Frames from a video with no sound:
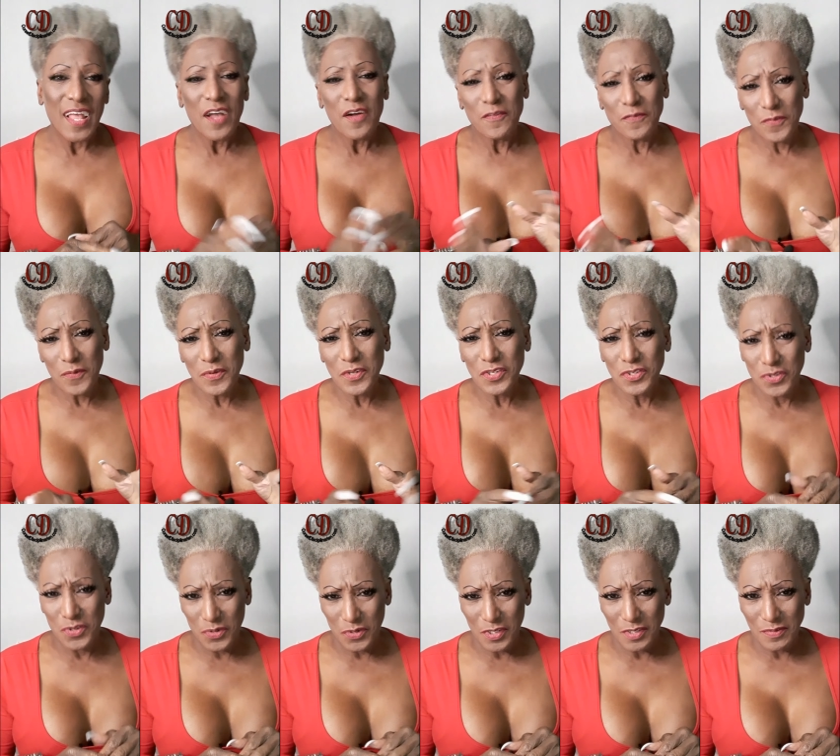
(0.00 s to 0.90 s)
fruit is
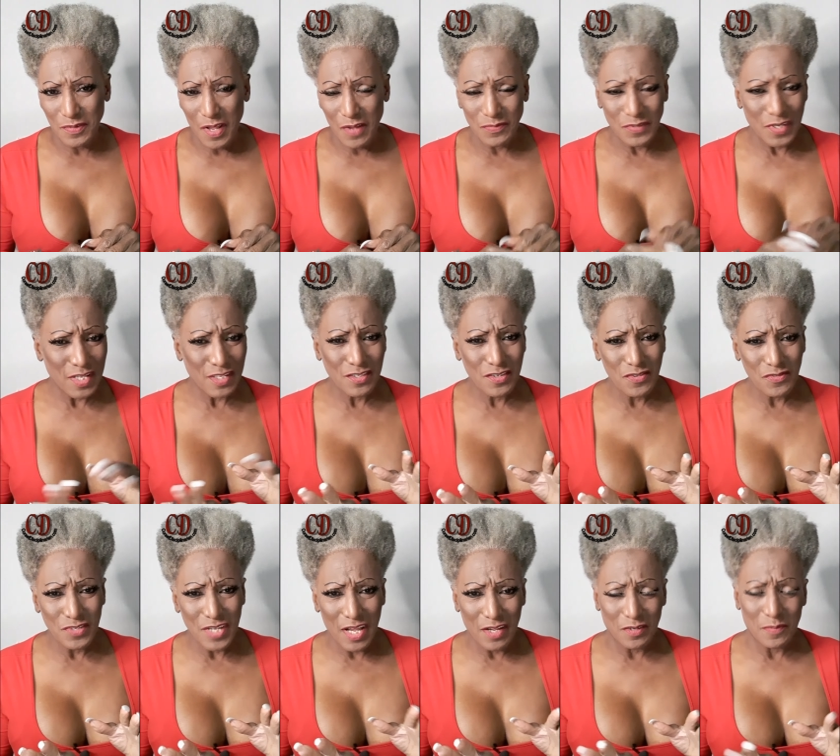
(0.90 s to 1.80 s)
good. There's no
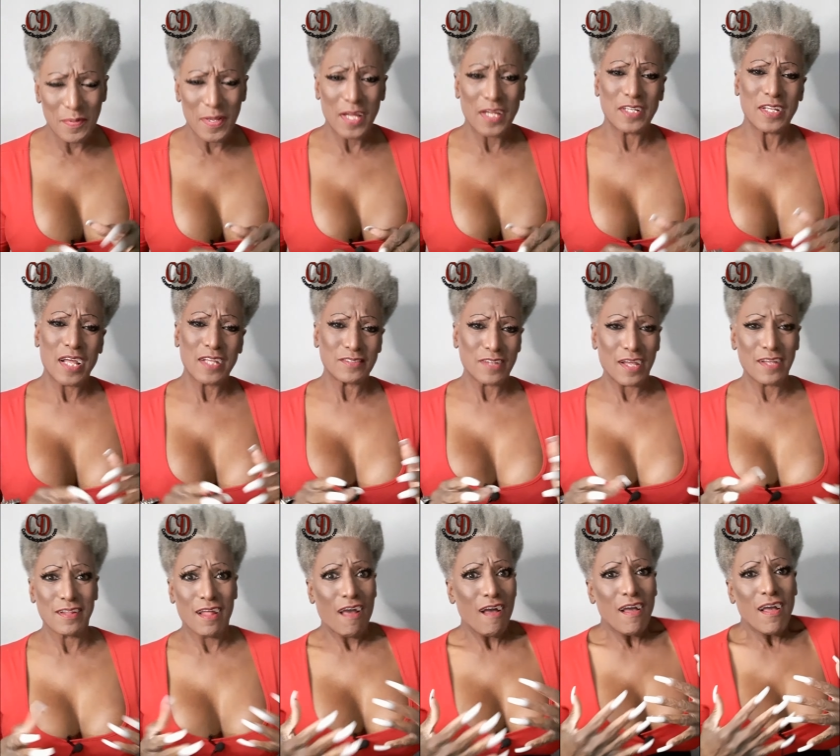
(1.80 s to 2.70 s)
doubt about it.
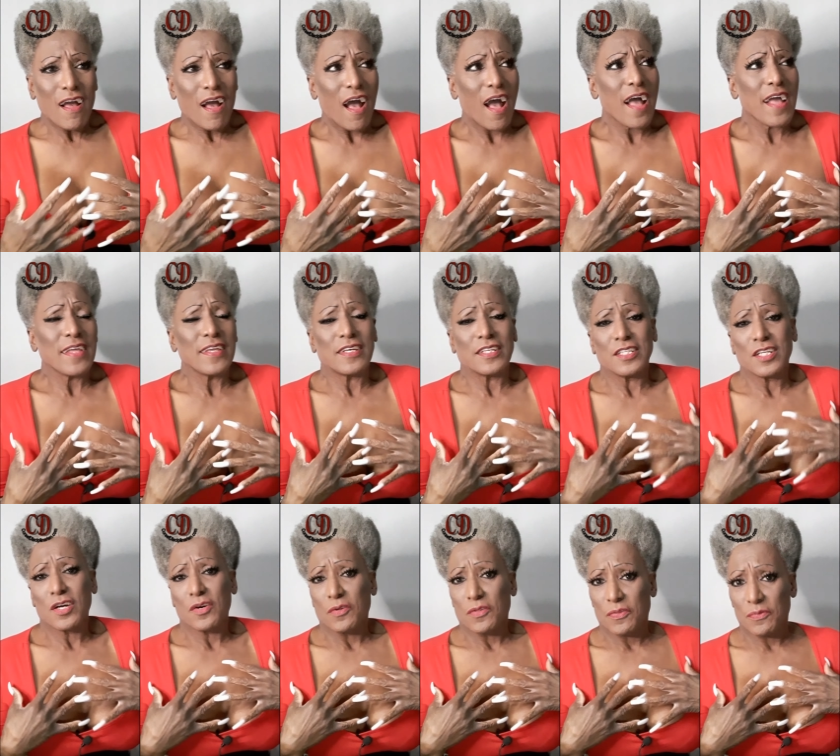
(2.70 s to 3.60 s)
I can
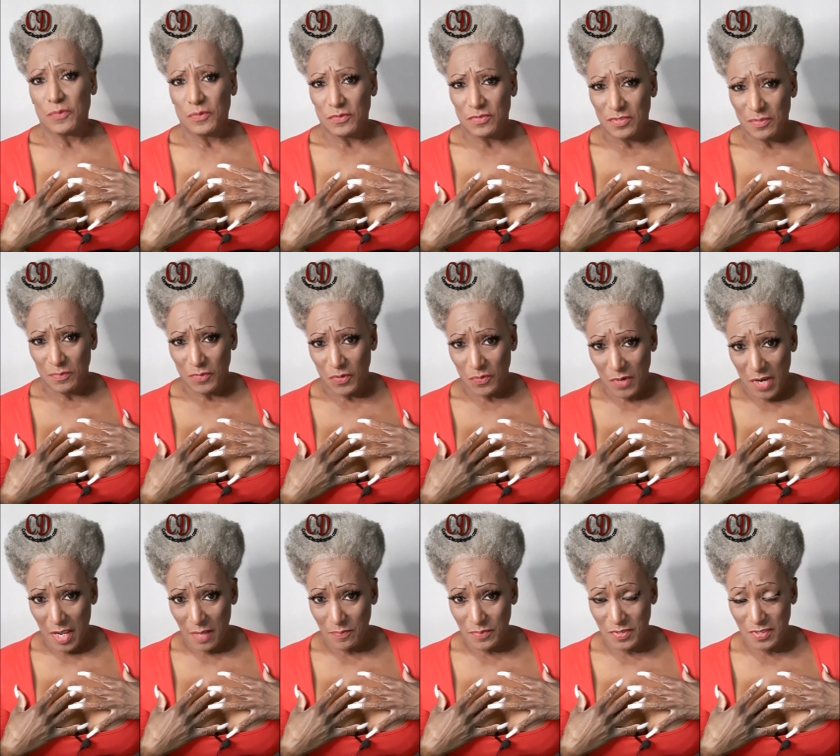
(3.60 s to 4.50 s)
go through some
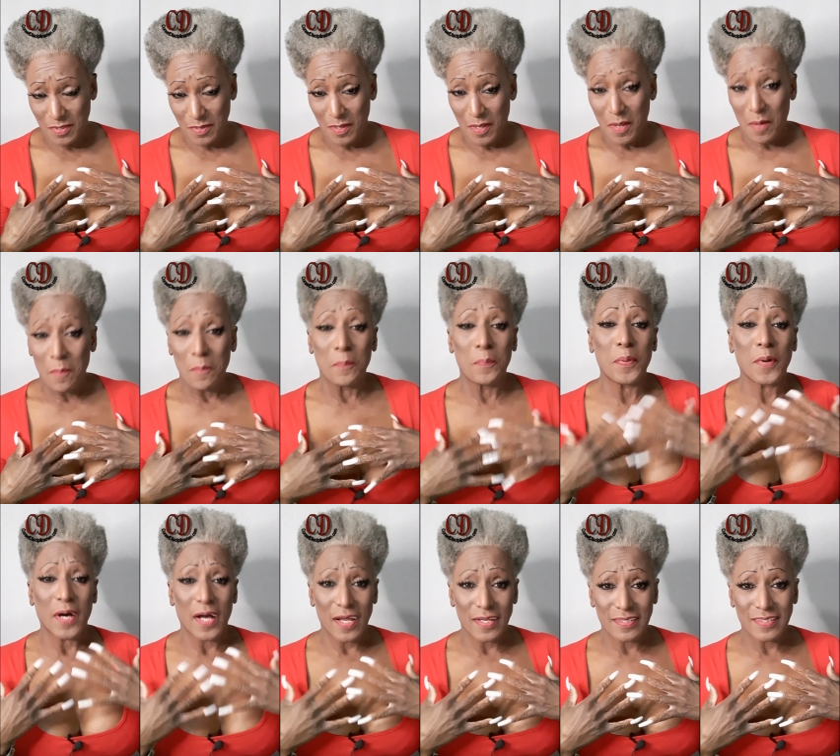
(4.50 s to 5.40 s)
grapes,
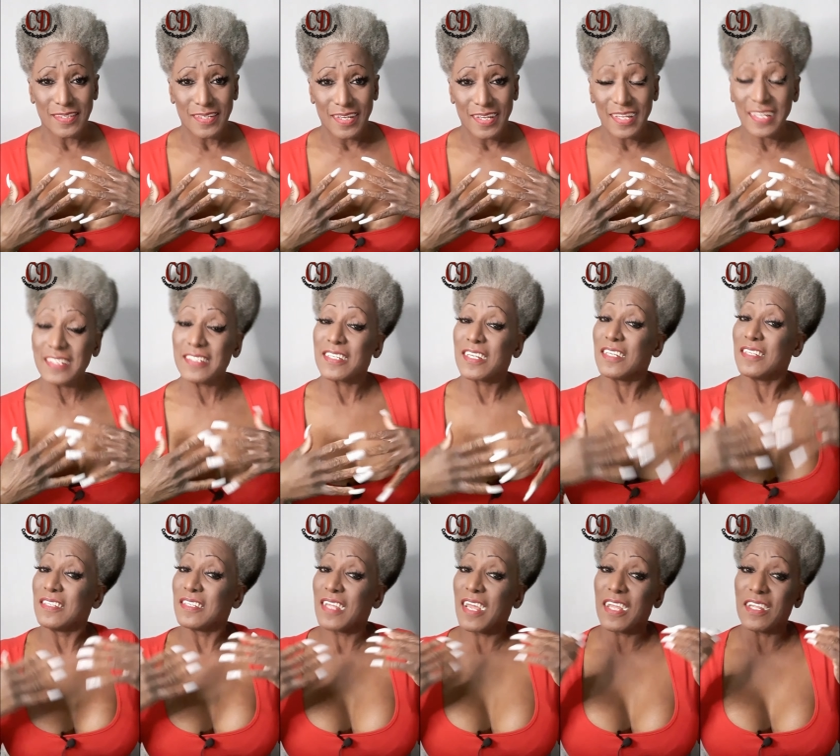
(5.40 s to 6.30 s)
but it
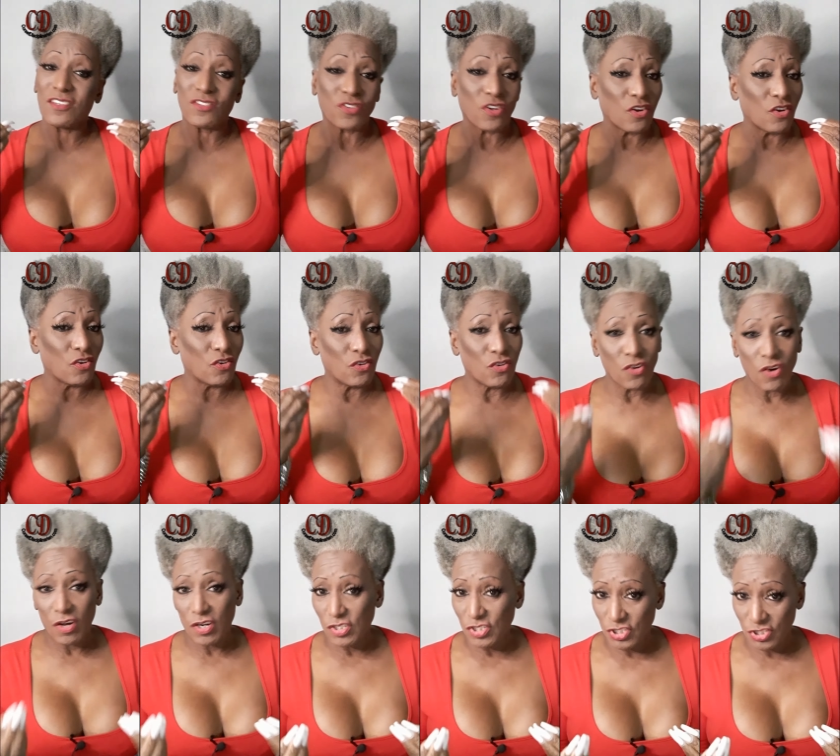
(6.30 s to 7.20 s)
contains a
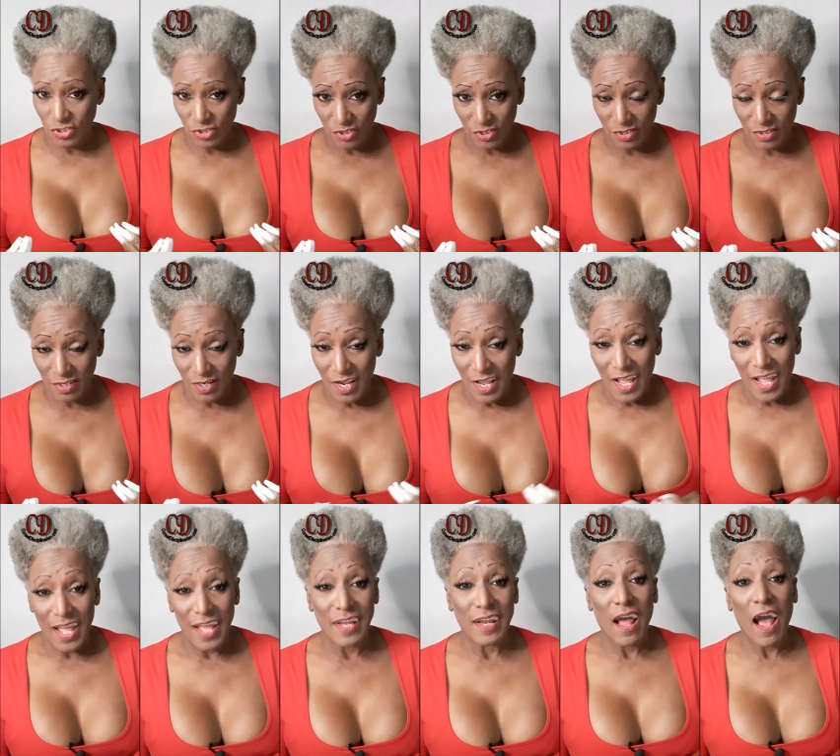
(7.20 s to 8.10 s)
lot of sugar.
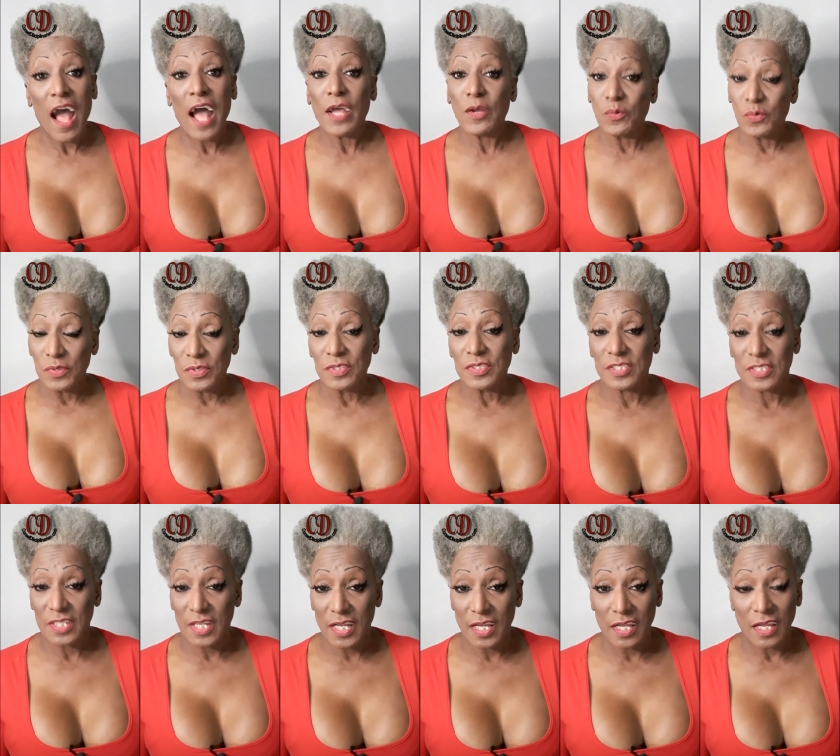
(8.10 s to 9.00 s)
And I will
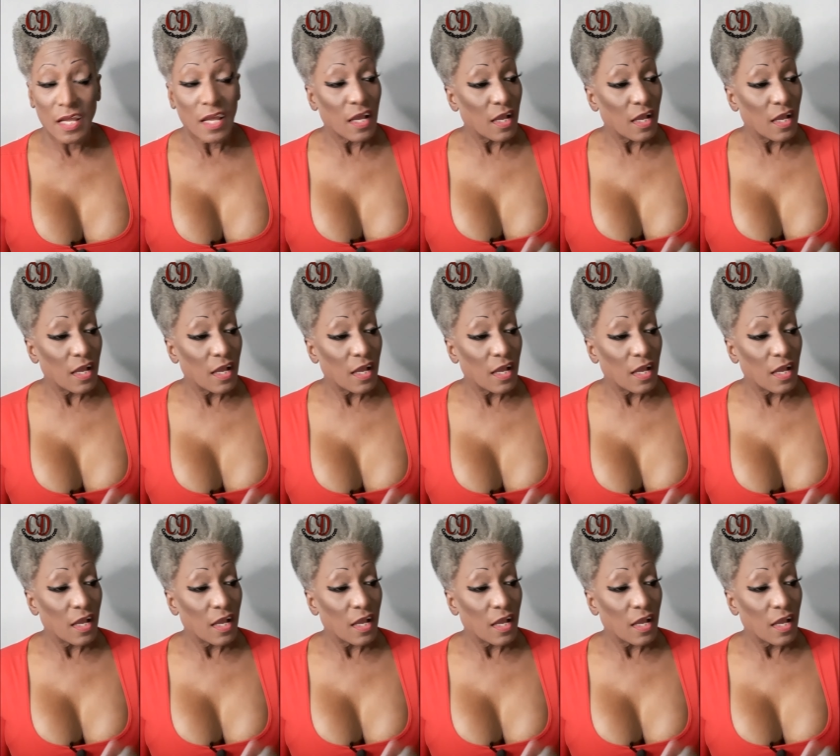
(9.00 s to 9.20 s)
say,